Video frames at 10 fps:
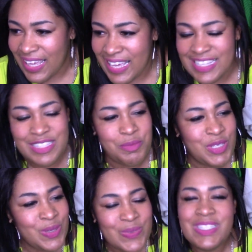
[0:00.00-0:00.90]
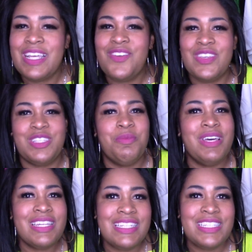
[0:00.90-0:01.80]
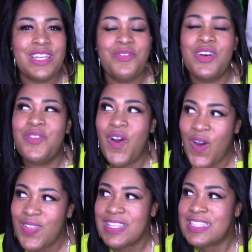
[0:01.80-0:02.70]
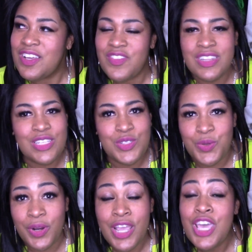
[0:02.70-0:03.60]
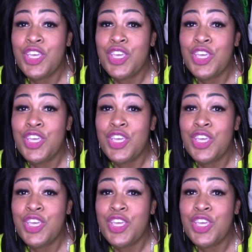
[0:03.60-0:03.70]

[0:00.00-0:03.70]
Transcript: it's some cute stuff, it's some ugly stuff, of all the stuff in this store,